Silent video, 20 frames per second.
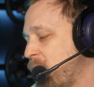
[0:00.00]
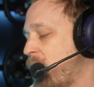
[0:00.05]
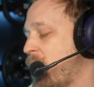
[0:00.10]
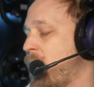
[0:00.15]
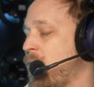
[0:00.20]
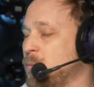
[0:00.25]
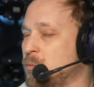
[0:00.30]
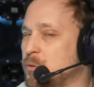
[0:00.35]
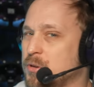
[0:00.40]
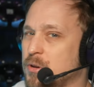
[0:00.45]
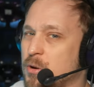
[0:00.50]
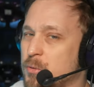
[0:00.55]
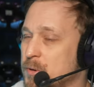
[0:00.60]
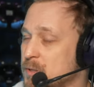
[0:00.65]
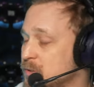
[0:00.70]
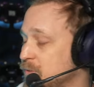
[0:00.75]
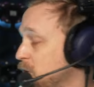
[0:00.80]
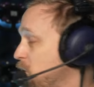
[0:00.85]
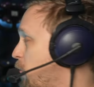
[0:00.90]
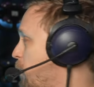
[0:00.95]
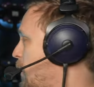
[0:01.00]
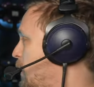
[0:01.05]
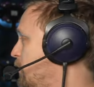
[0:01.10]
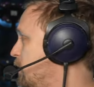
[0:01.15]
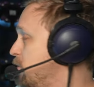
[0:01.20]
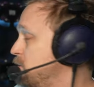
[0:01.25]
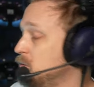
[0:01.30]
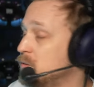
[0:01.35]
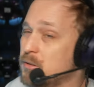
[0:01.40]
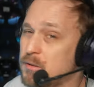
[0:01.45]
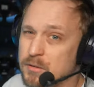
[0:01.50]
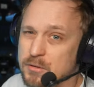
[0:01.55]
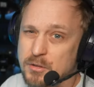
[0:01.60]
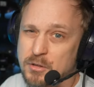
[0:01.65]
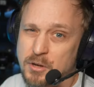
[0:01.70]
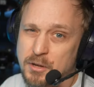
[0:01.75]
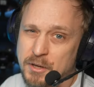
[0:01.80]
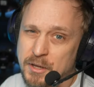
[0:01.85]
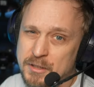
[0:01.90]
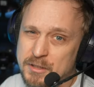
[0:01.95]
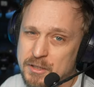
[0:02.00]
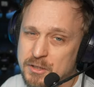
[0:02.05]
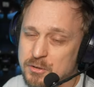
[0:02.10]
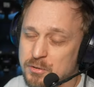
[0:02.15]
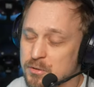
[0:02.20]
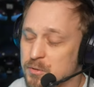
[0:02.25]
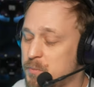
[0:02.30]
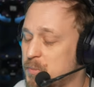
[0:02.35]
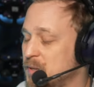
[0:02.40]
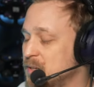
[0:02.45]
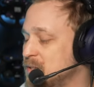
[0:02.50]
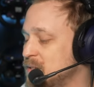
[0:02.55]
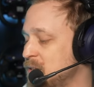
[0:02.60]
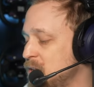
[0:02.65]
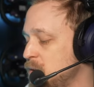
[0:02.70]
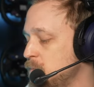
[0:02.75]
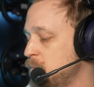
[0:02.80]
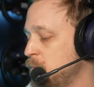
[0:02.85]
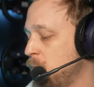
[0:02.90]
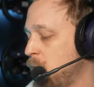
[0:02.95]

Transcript: I would always recommend to connect it to the PC